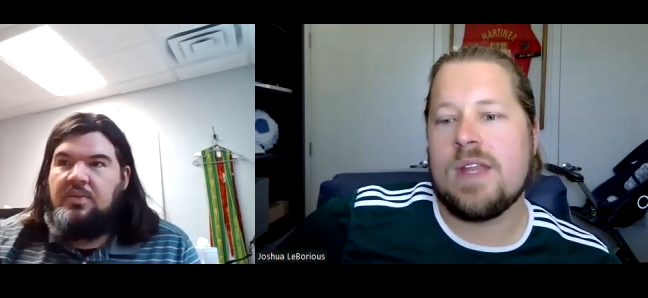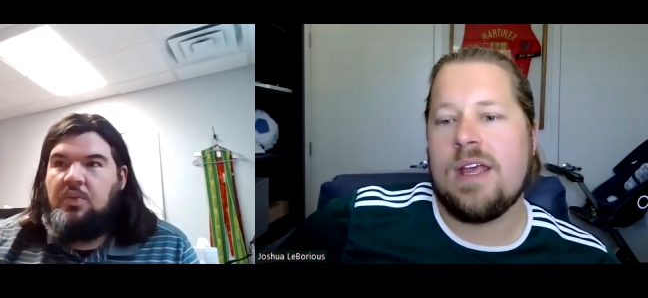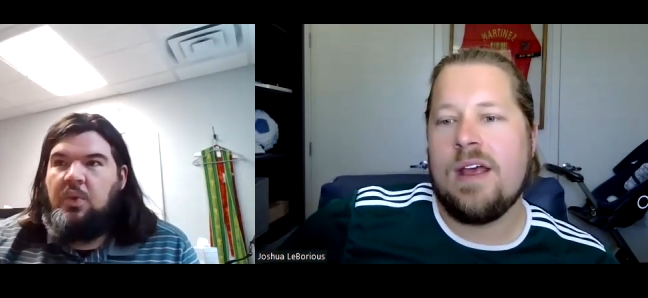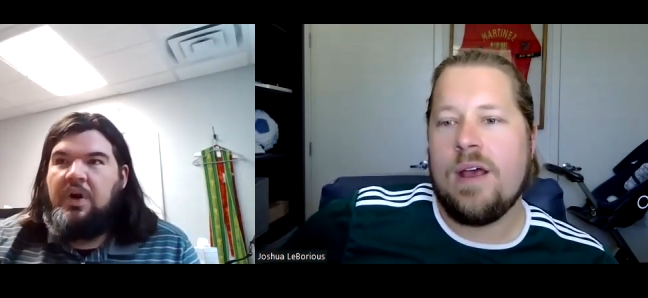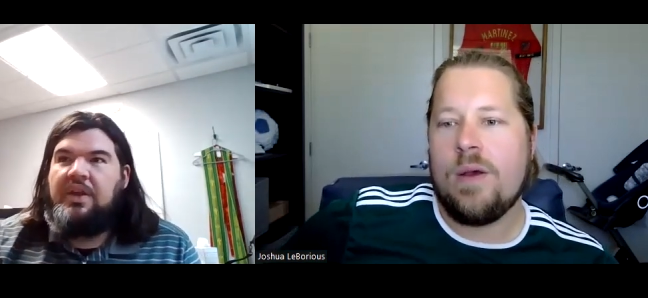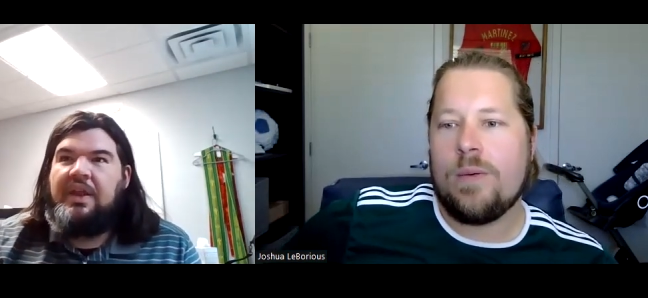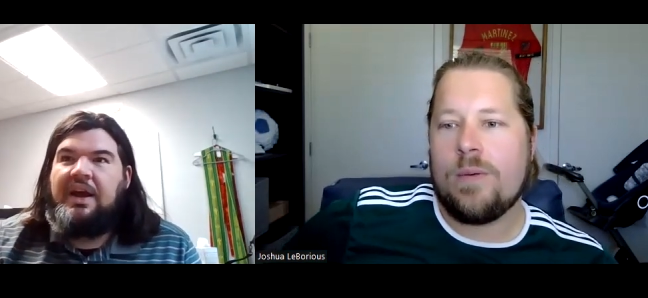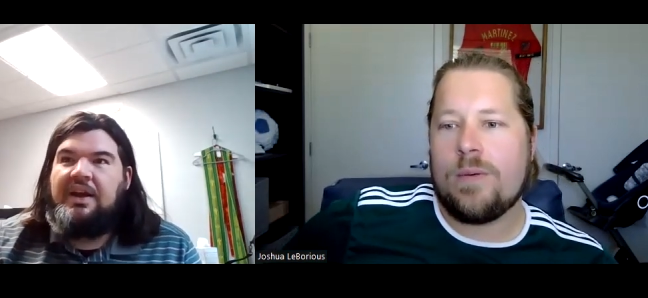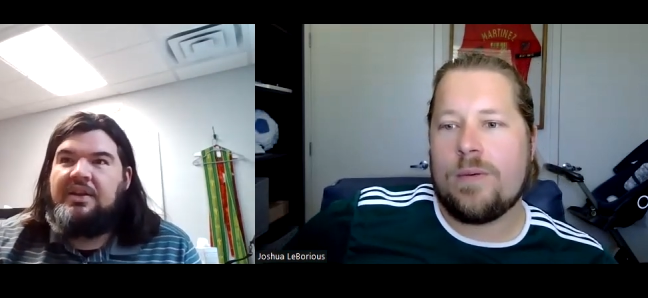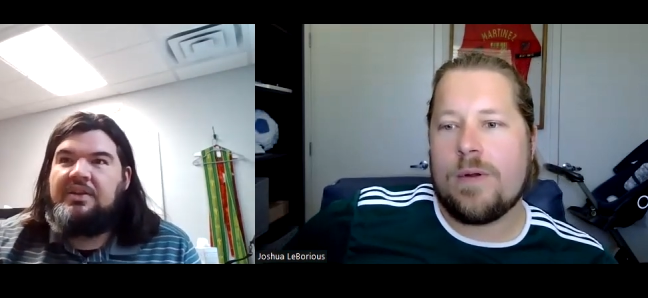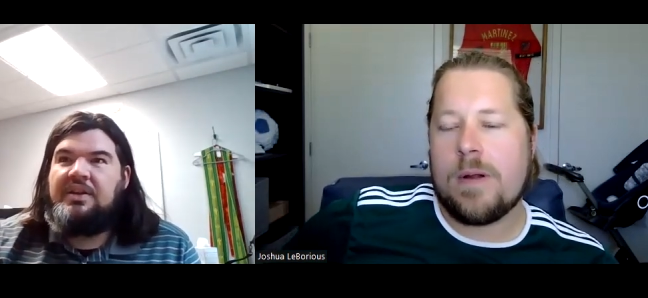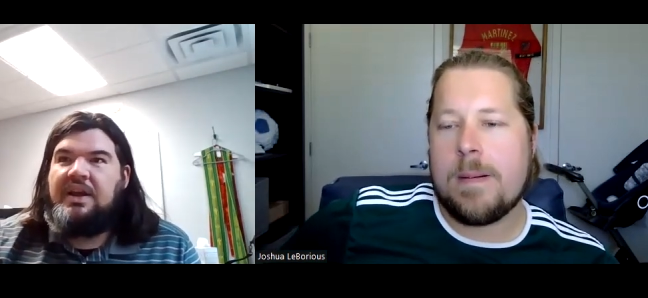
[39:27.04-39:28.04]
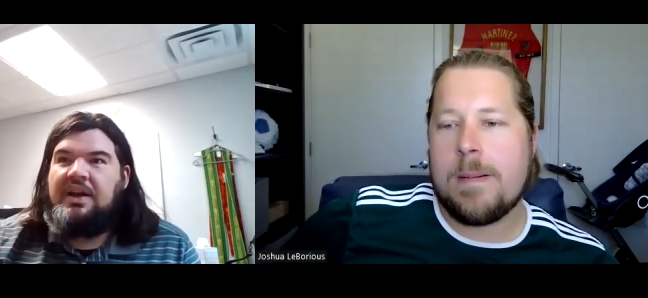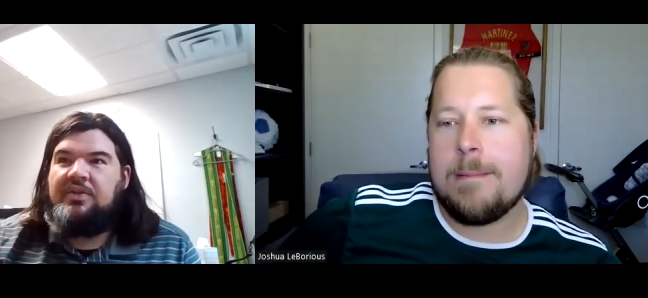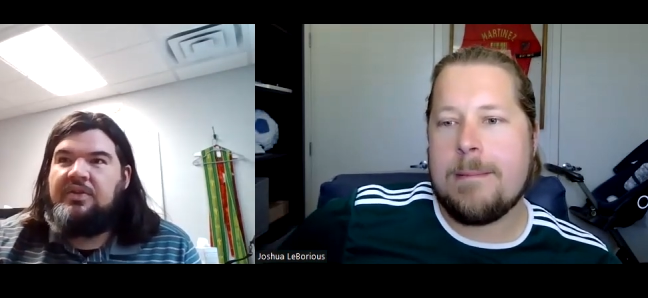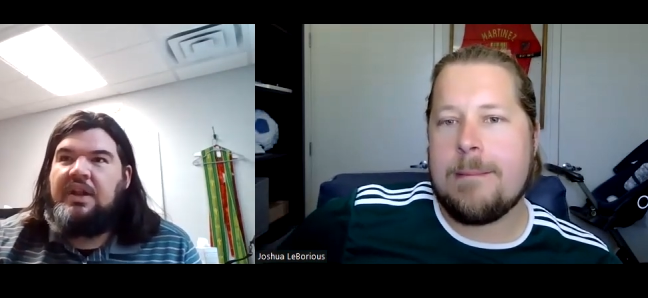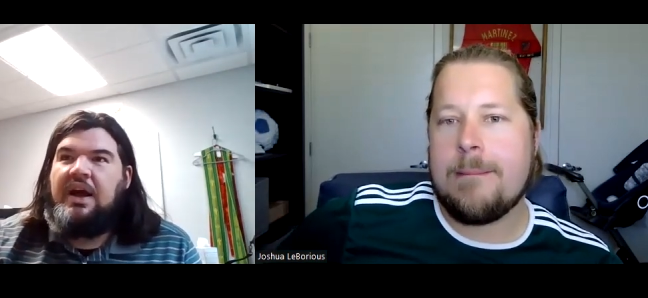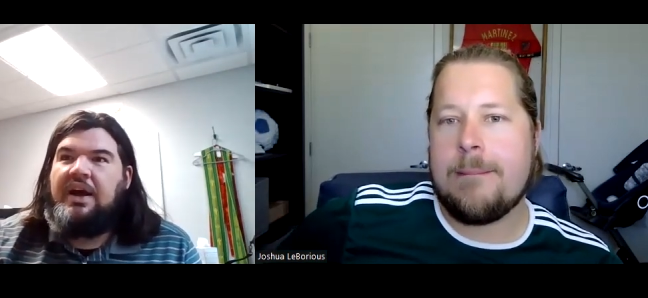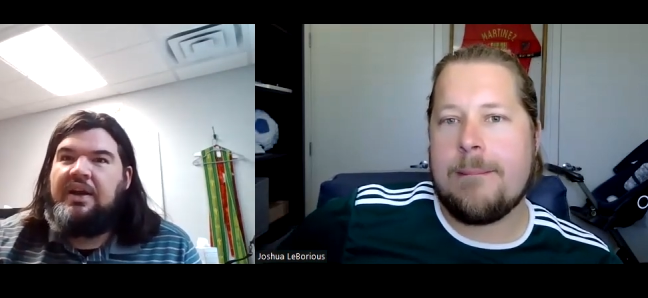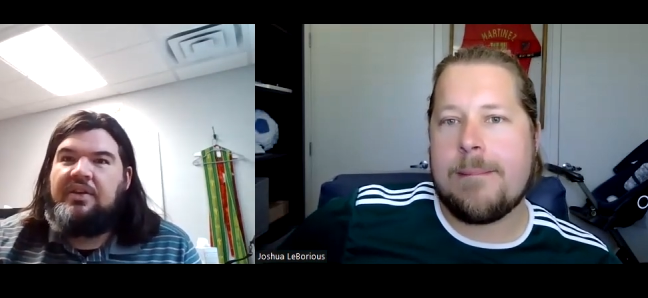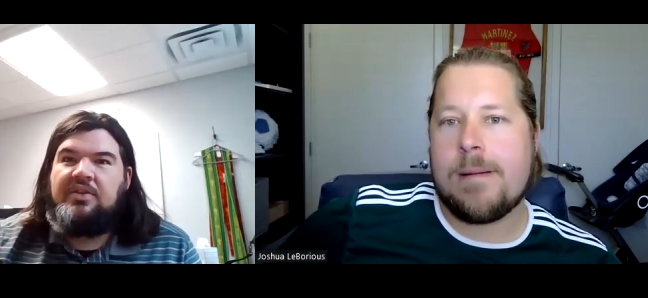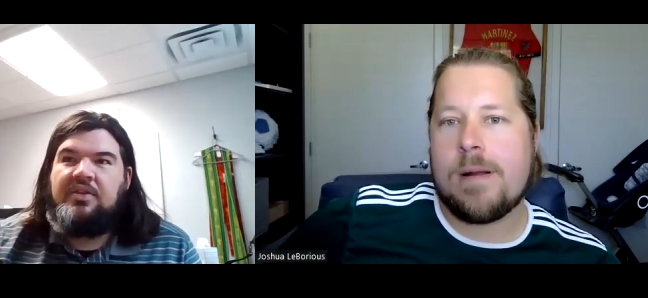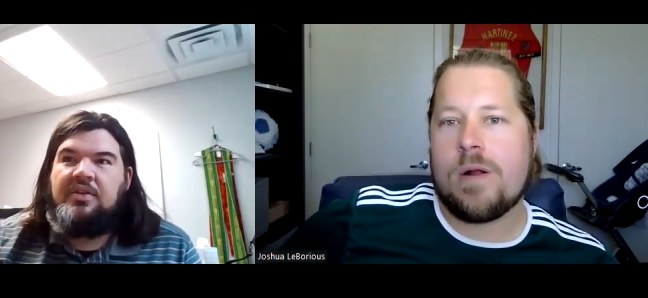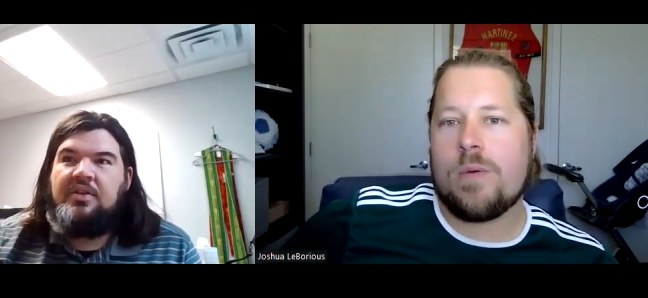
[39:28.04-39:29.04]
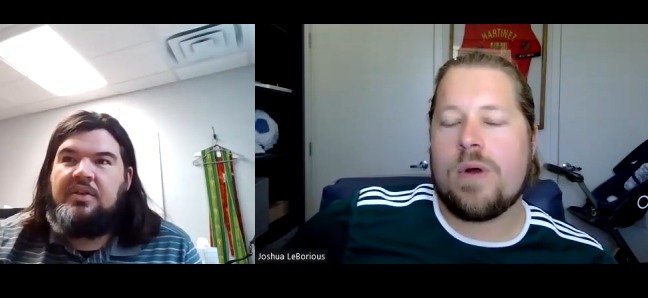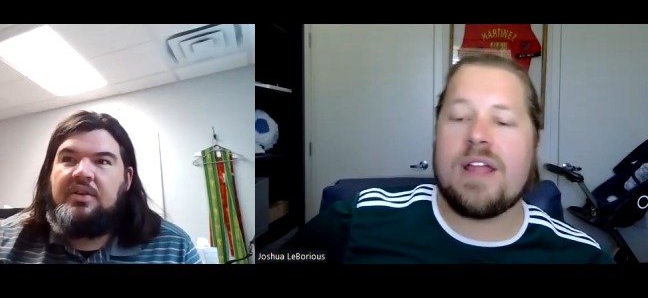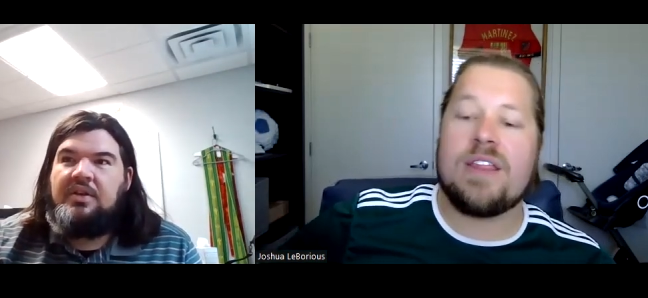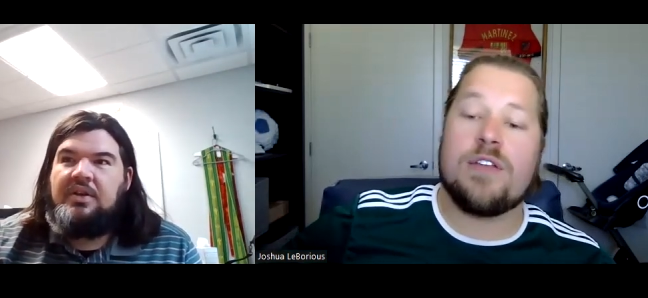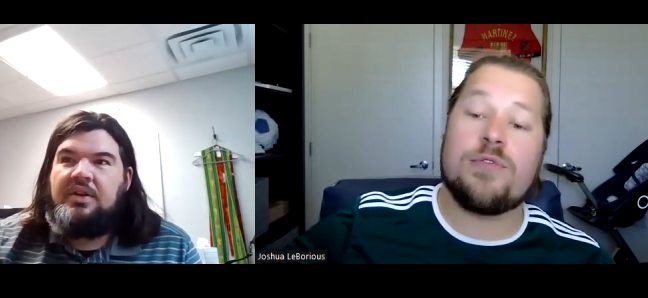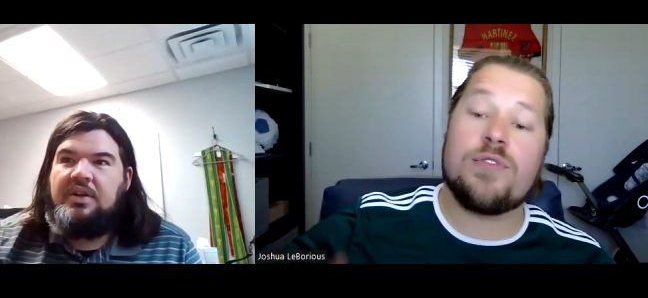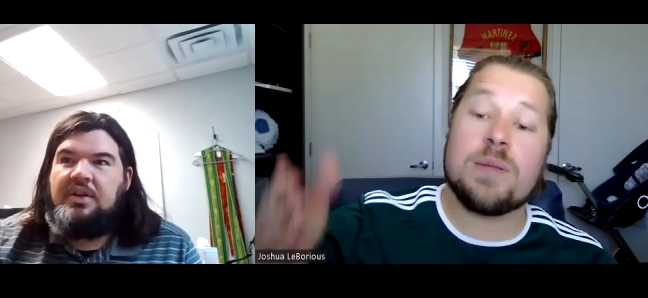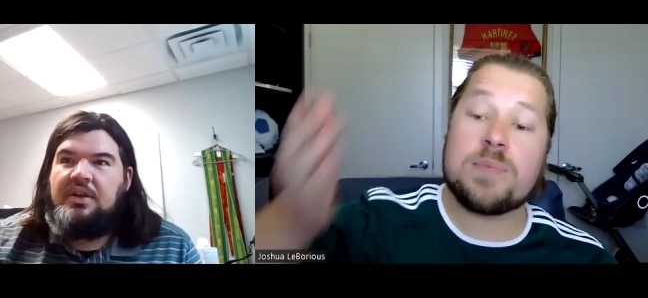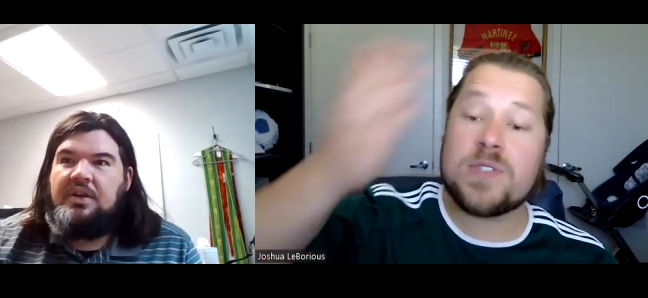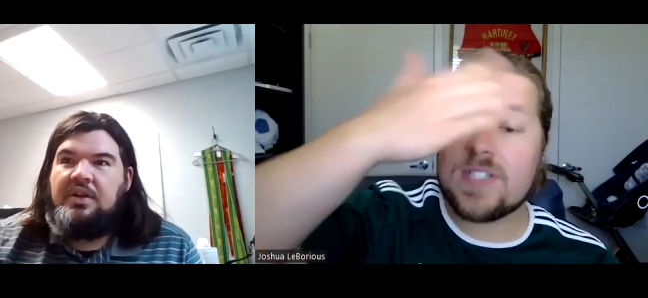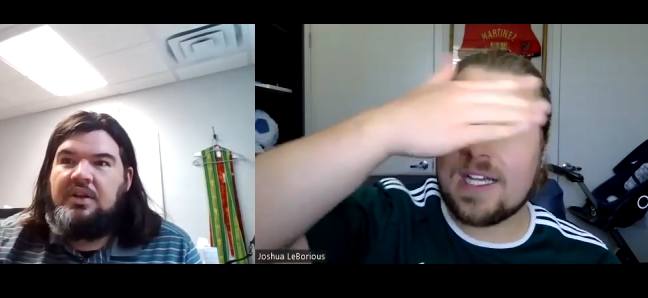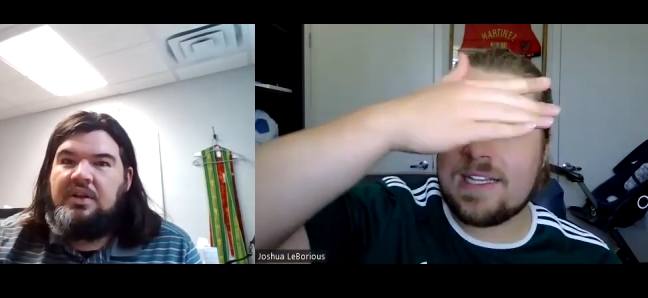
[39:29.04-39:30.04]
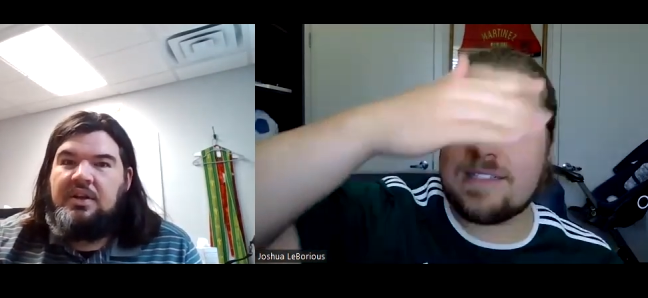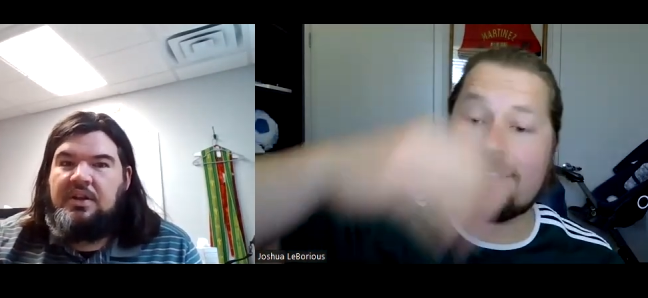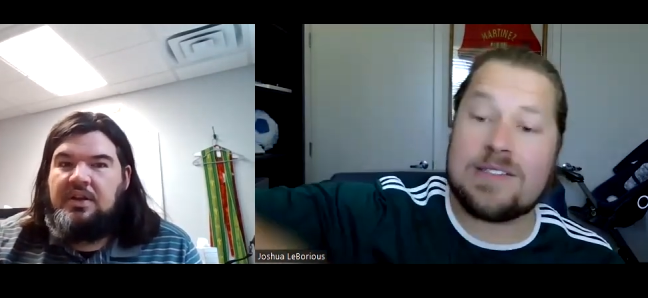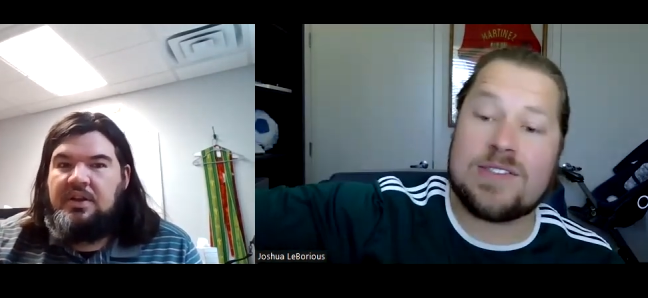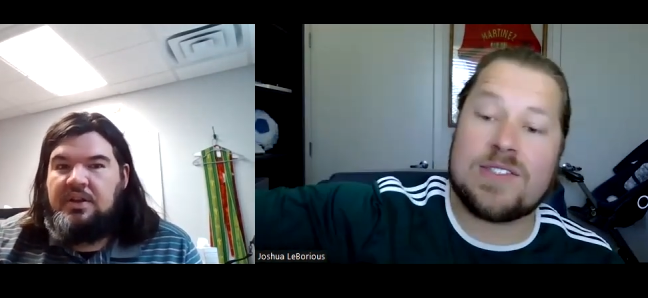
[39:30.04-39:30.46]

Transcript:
Speaker 1: where that kind of lies.
Speaker 2: Well, and the flip side is the